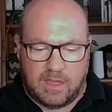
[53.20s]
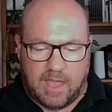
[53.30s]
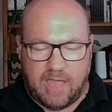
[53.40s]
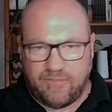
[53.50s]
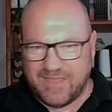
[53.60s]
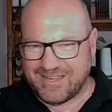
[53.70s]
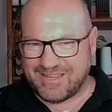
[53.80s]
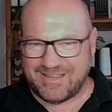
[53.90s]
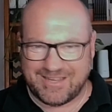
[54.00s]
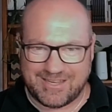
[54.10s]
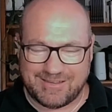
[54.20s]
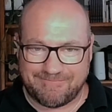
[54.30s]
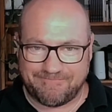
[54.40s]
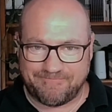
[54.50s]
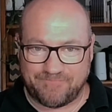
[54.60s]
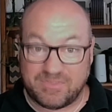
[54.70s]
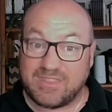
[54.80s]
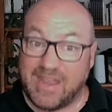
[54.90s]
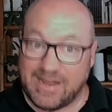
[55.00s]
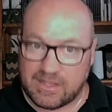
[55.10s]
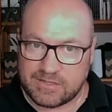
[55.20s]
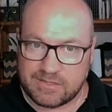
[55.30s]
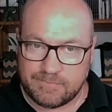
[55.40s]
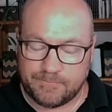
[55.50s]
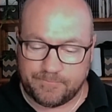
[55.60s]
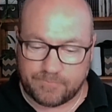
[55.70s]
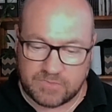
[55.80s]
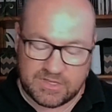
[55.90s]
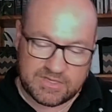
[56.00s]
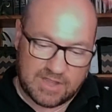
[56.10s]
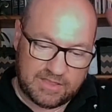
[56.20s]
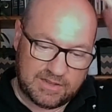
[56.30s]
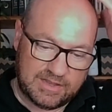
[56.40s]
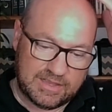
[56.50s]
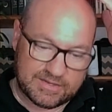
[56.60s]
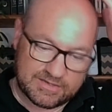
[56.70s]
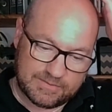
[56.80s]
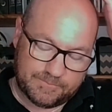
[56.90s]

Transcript: And this is tedious, to say the least.